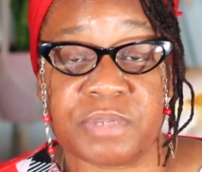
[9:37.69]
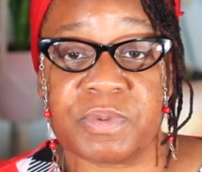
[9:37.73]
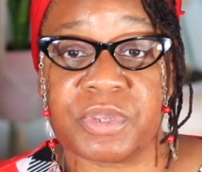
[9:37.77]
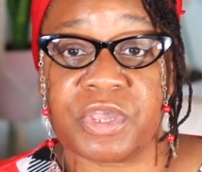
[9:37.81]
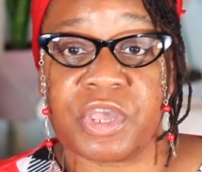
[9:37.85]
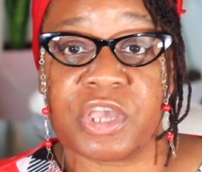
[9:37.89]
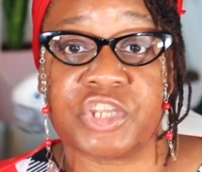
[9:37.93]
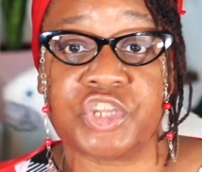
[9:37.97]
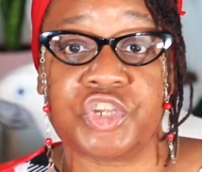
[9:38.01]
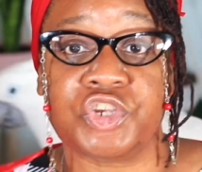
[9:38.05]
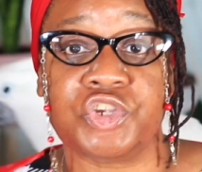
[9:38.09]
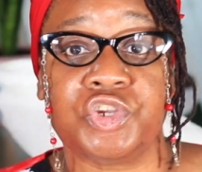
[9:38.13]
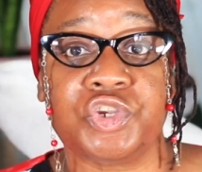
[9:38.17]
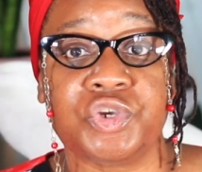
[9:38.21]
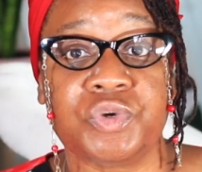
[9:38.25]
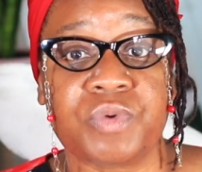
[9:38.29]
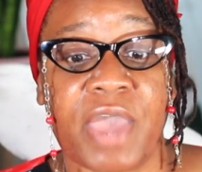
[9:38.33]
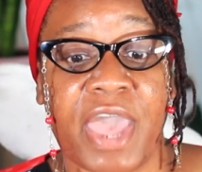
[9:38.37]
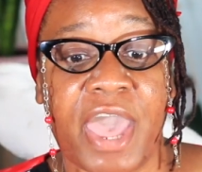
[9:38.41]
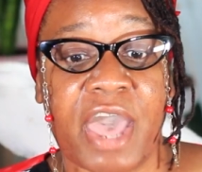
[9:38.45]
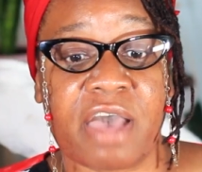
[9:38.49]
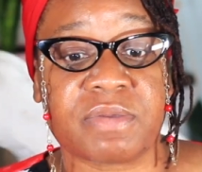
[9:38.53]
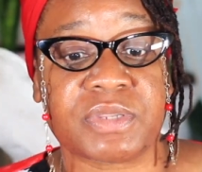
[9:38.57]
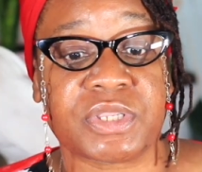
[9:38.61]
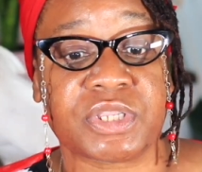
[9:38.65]
because you do
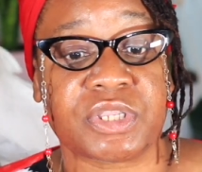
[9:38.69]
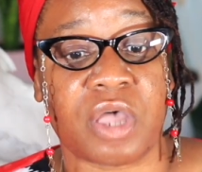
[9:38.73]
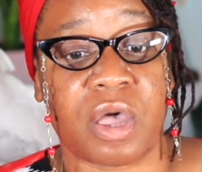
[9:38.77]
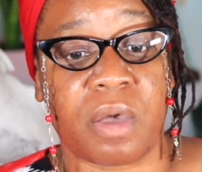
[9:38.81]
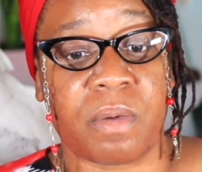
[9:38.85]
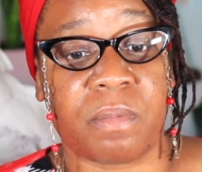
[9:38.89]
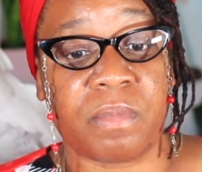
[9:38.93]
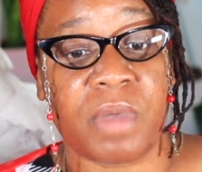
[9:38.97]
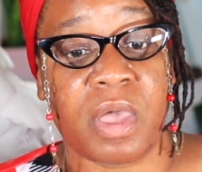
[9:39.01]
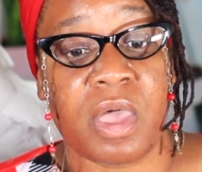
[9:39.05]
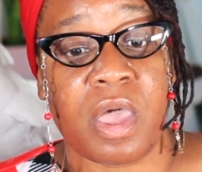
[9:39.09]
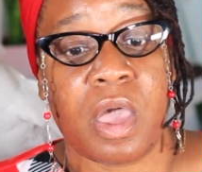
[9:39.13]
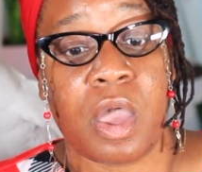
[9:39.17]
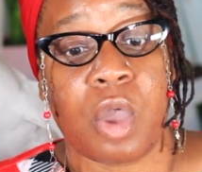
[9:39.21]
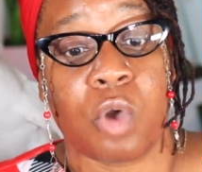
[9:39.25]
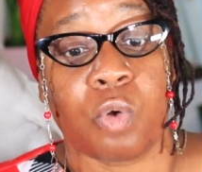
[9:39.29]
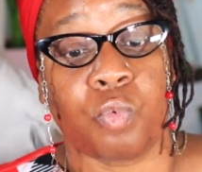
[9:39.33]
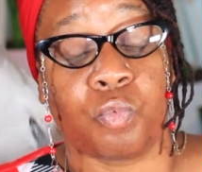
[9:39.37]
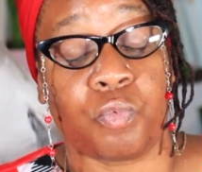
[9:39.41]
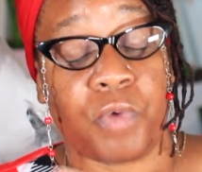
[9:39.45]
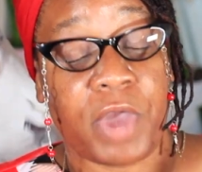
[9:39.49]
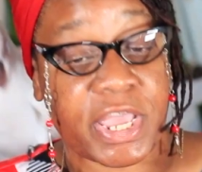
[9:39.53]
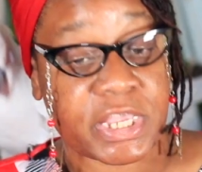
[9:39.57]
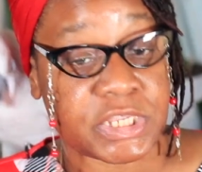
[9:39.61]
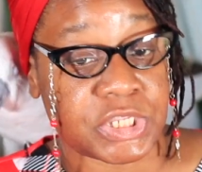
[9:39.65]
have some
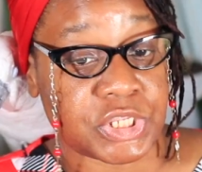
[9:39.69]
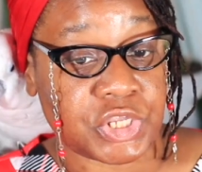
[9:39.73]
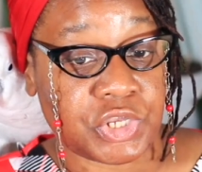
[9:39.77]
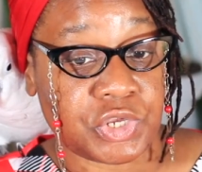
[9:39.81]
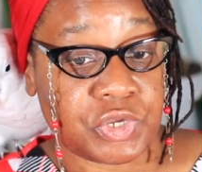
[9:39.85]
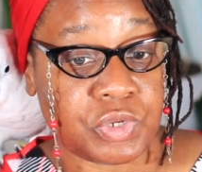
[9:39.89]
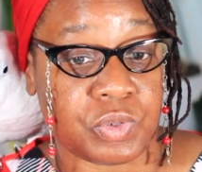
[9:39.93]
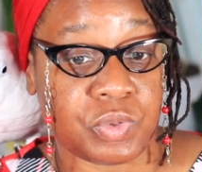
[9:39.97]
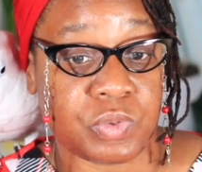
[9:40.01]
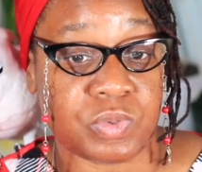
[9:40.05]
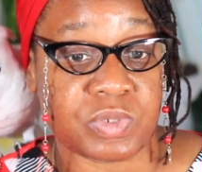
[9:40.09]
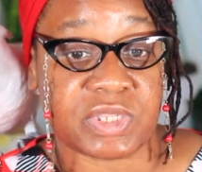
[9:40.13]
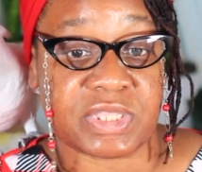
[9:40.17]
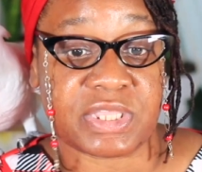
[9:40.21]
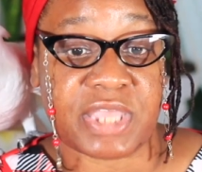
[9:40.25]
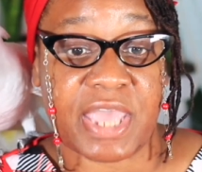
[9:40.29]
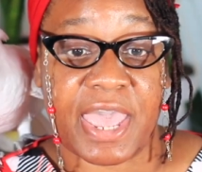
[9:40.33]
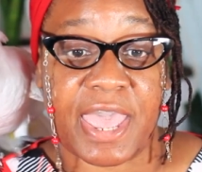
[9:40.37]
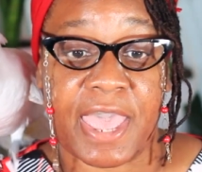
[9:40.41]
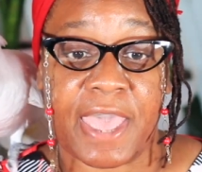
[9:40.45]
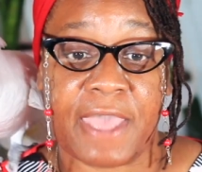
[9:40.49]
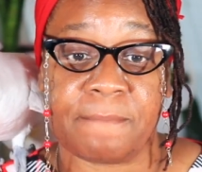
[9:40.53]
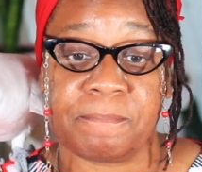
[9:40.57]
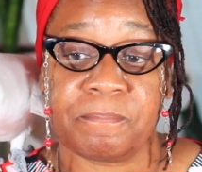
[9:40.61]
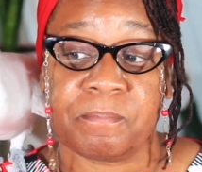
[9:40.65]
rescues
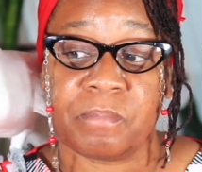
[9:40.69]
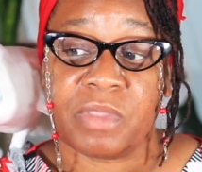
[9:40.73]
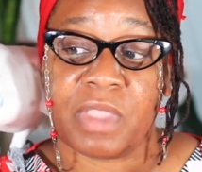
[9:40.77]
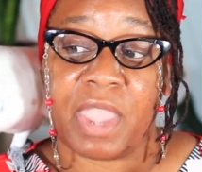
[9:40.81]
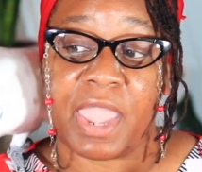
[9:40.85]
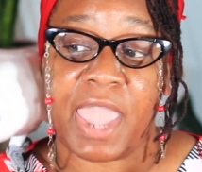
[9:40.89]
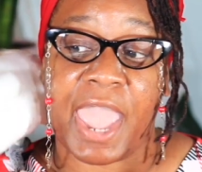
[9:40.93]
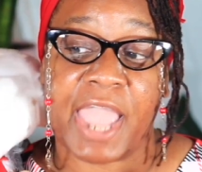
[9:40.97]
that